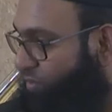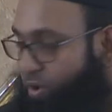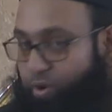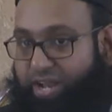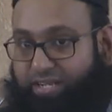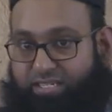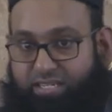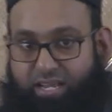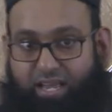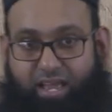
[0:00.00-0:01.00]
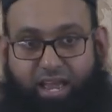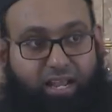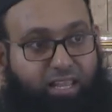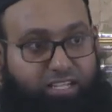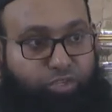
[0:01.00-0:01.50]
We wouldn't. And
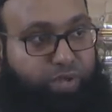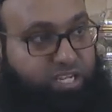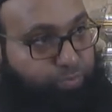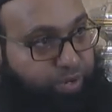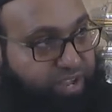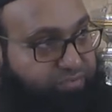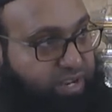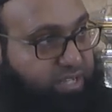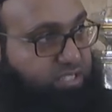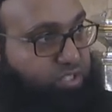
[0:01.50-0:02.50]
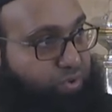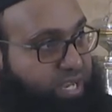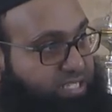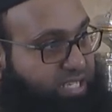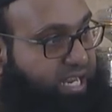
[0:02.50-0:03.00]
Allah, through His benevolence, through
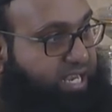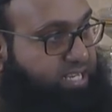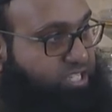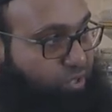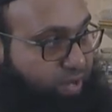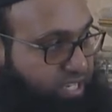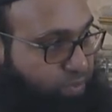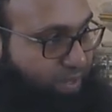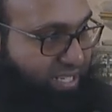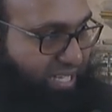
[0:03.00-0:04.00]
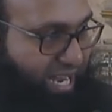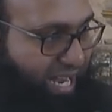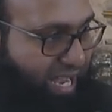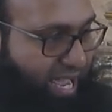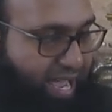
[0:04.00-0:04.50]
His grace, through His
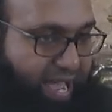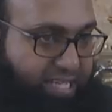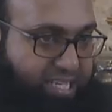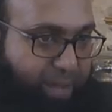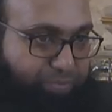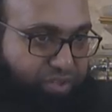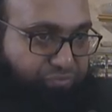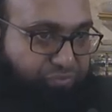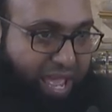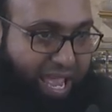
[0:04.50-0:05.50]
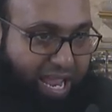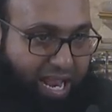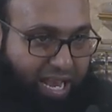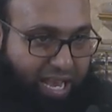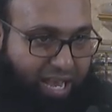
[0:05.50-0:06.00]
mercy, has kept a
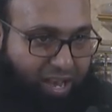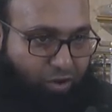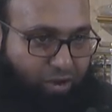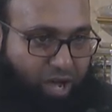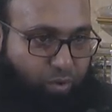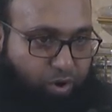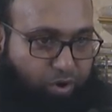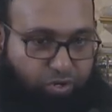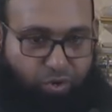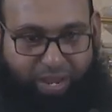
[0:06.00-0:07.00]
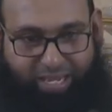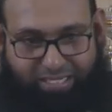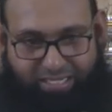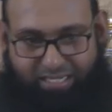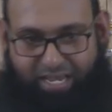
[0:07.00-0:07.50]
veil on our
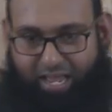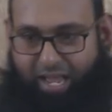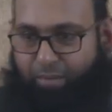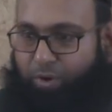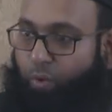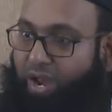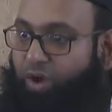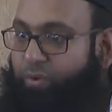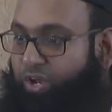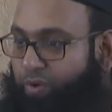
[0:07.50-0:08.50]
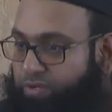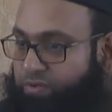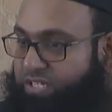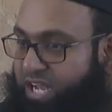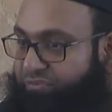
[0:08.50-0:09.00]
wrongdoings. But when are we going
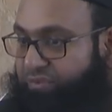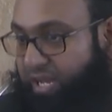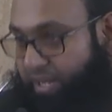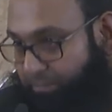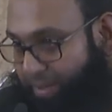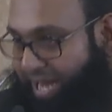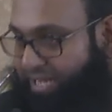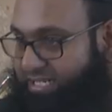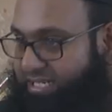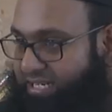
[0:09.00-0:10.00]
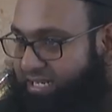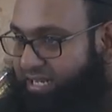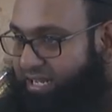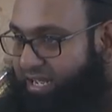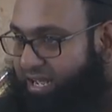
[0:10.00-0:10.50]
to start feeling embarrassed?
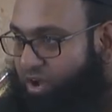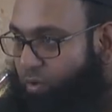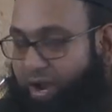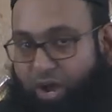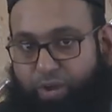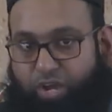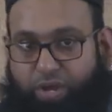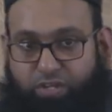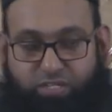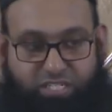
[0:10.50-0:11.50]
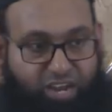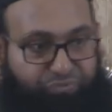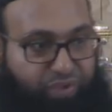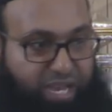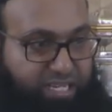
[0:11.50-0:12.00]
When are we going to start
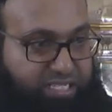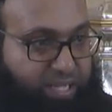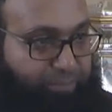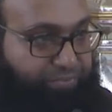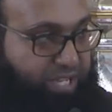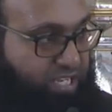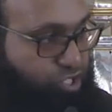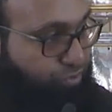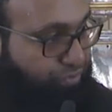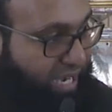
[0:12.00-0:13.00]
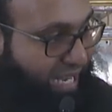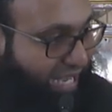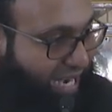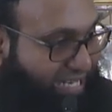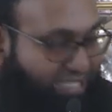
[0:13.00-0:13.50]
feeling some tinge of
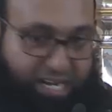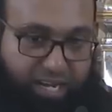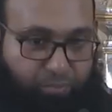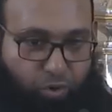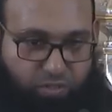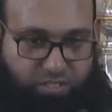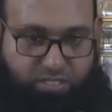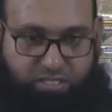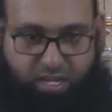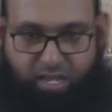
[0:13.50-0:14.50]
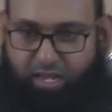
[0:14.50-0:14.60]
regret and remorse?